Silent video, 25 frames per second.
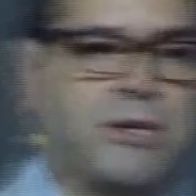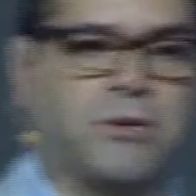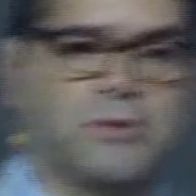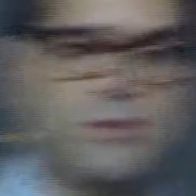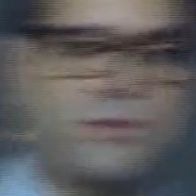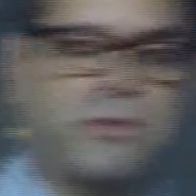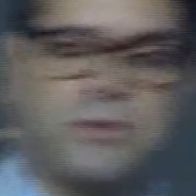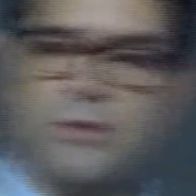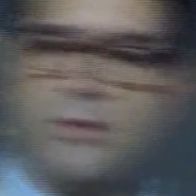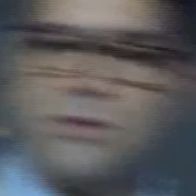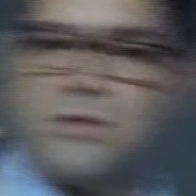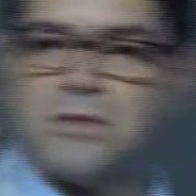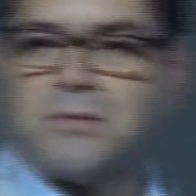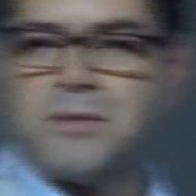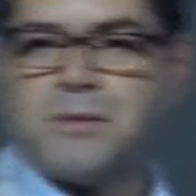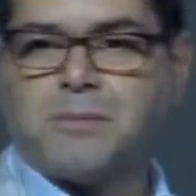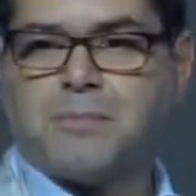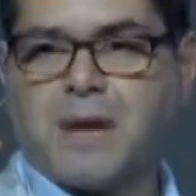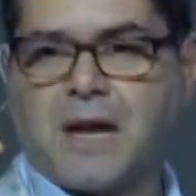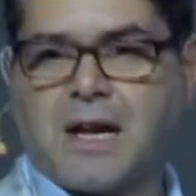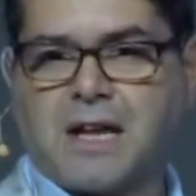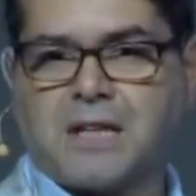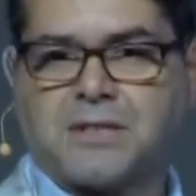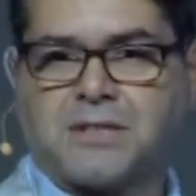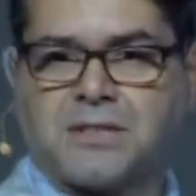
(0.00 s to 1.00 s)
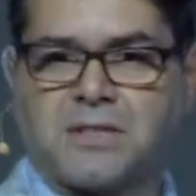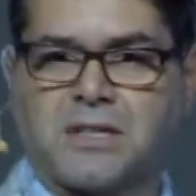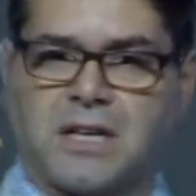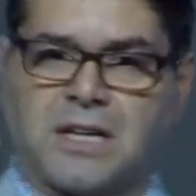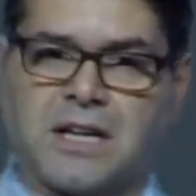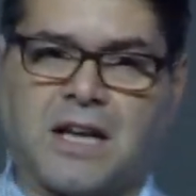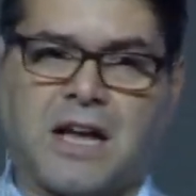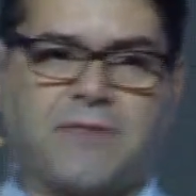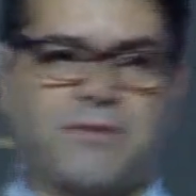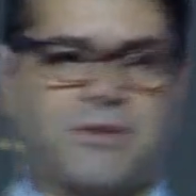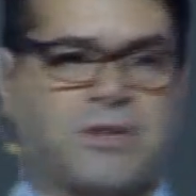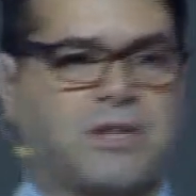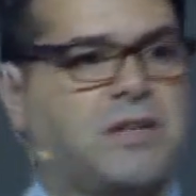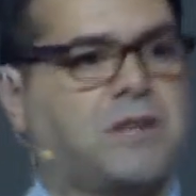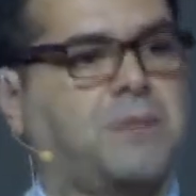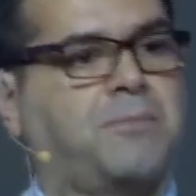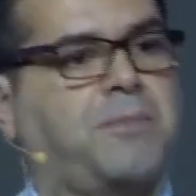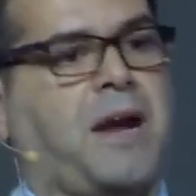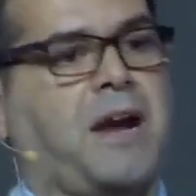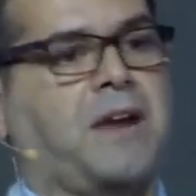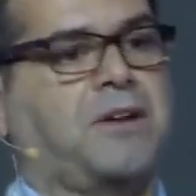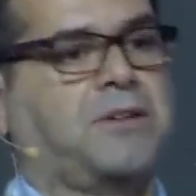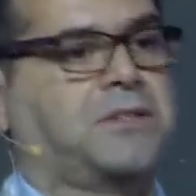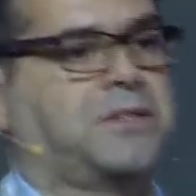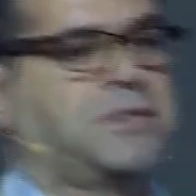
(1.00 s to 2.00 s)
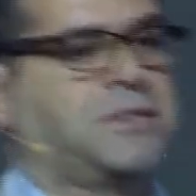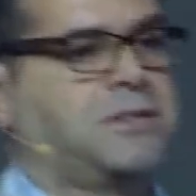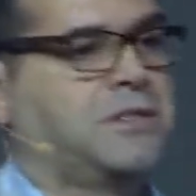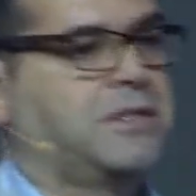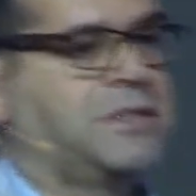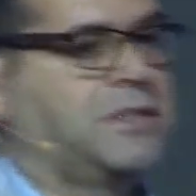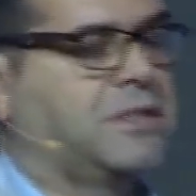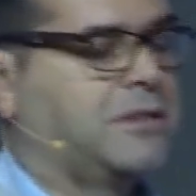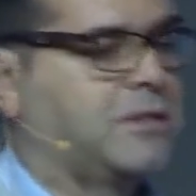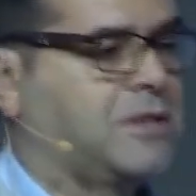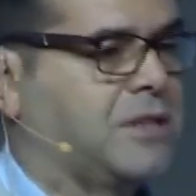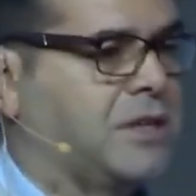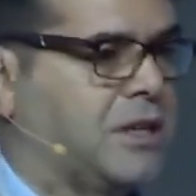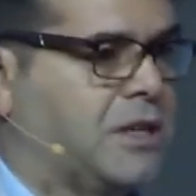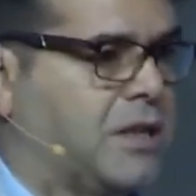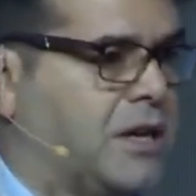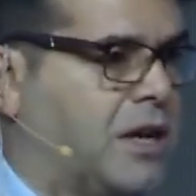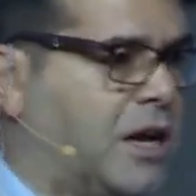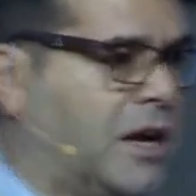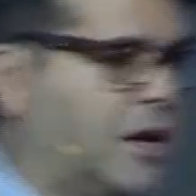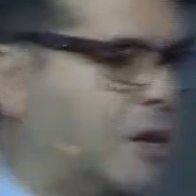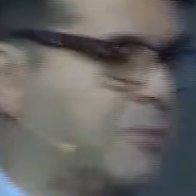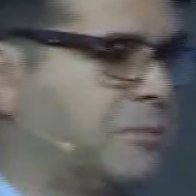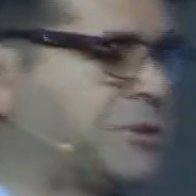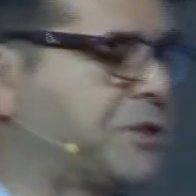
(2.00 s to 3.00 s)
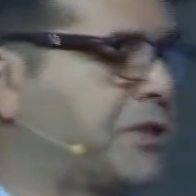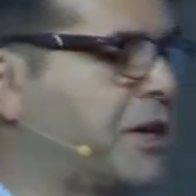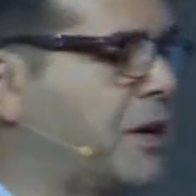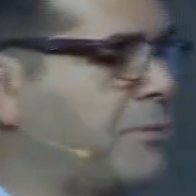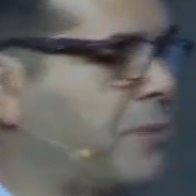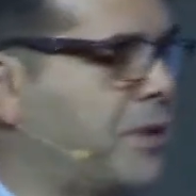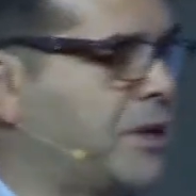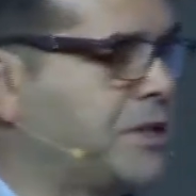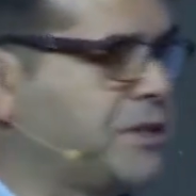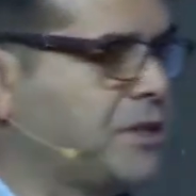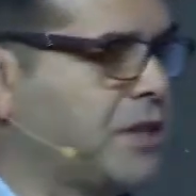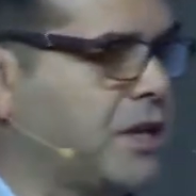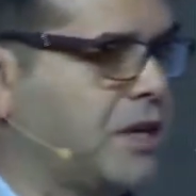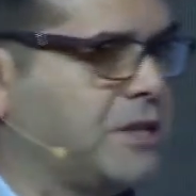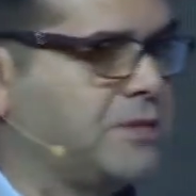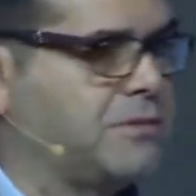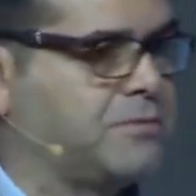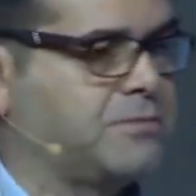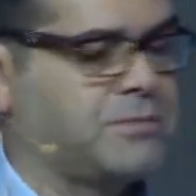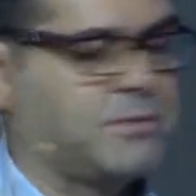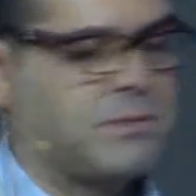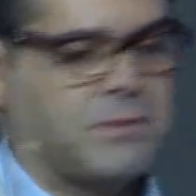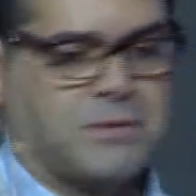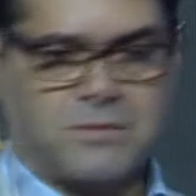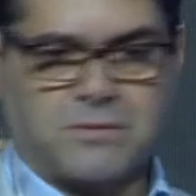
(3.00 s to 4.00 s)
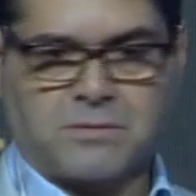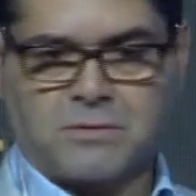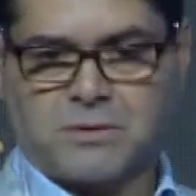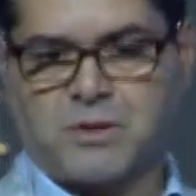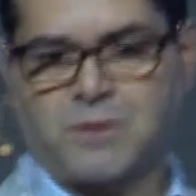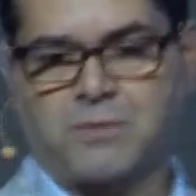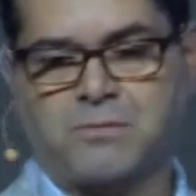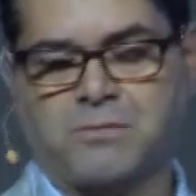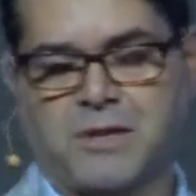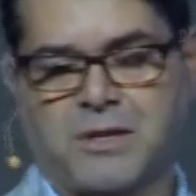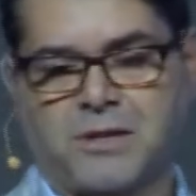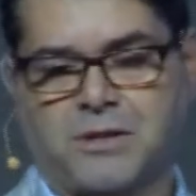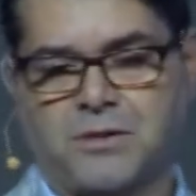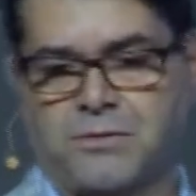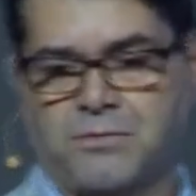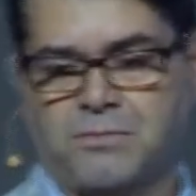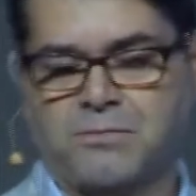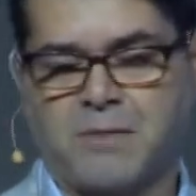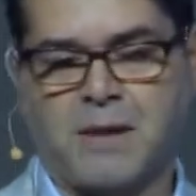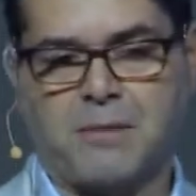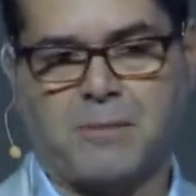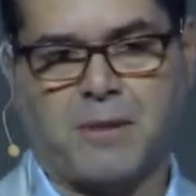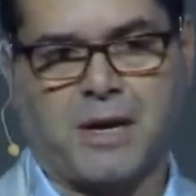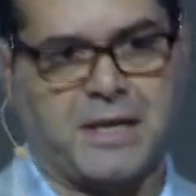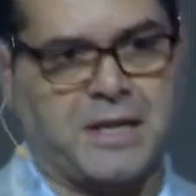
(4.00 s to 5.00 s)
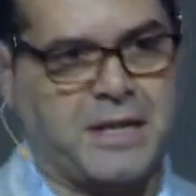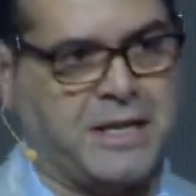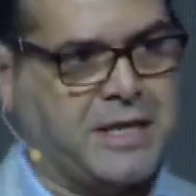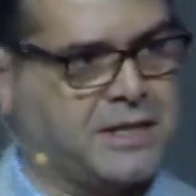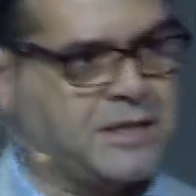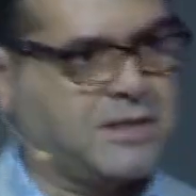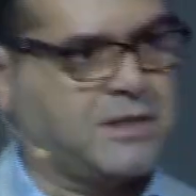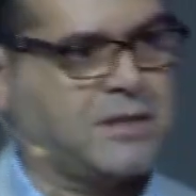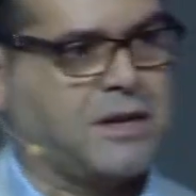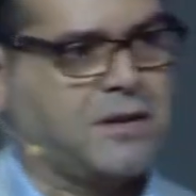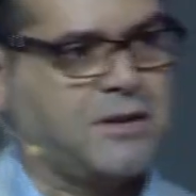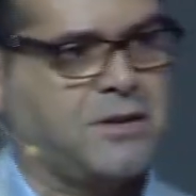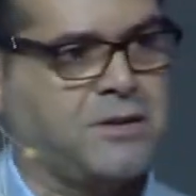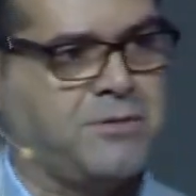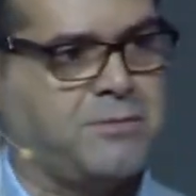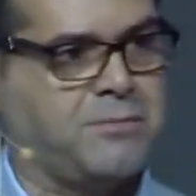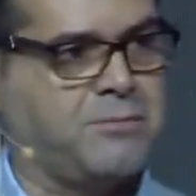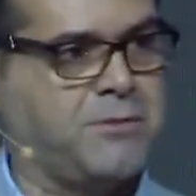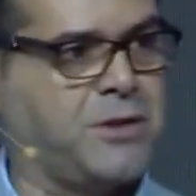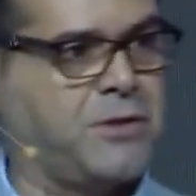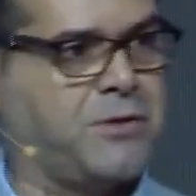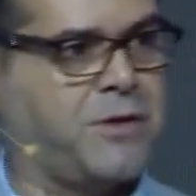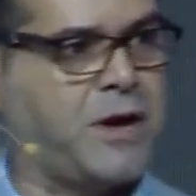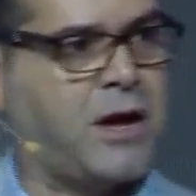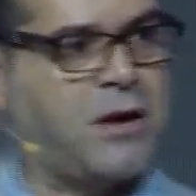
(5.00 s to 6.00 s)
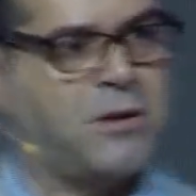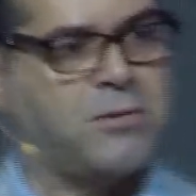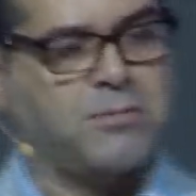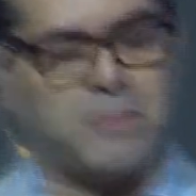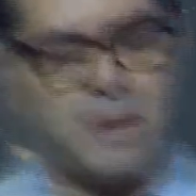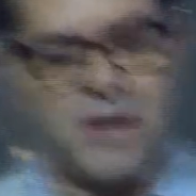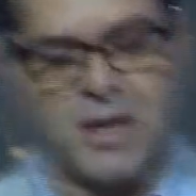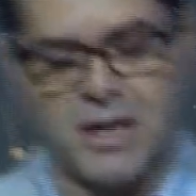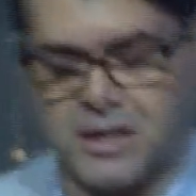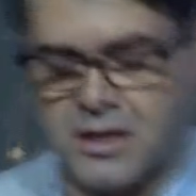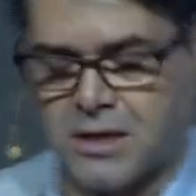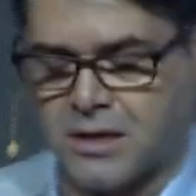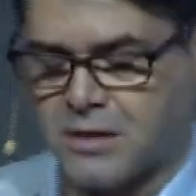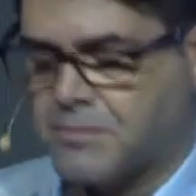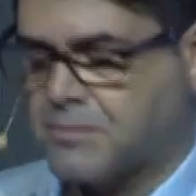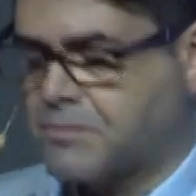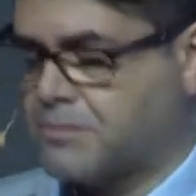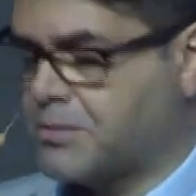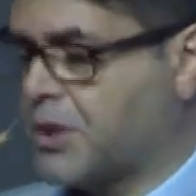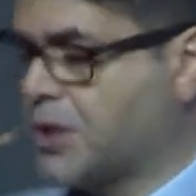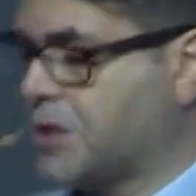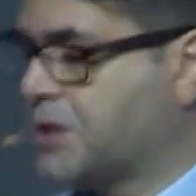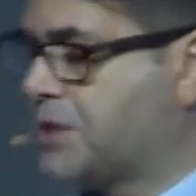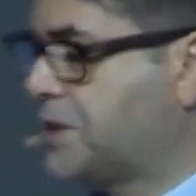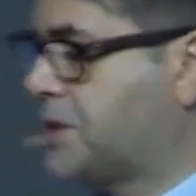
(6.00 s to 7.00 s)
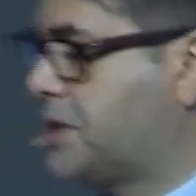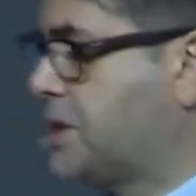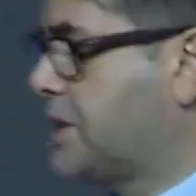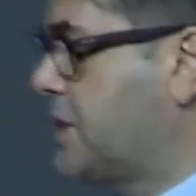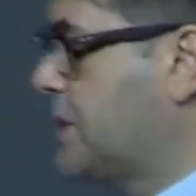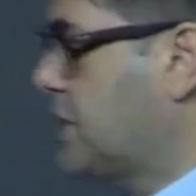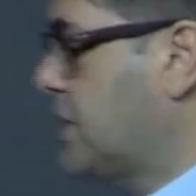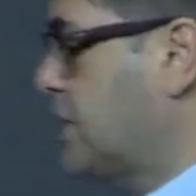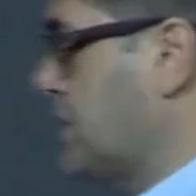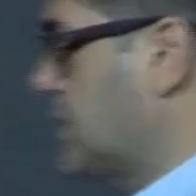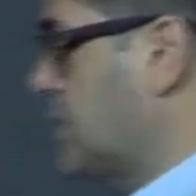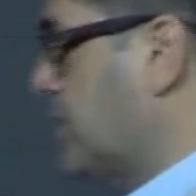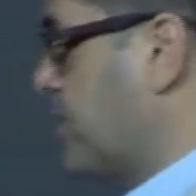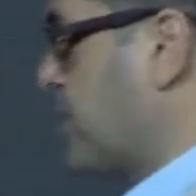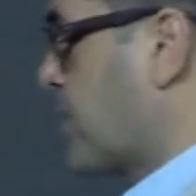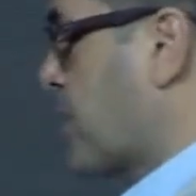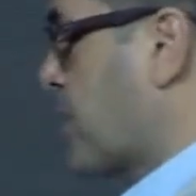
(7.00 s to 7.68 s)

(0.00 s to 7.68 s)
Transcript: or suits me best, and having a comparison side by side. You've met my need, you've helped my purchase decision.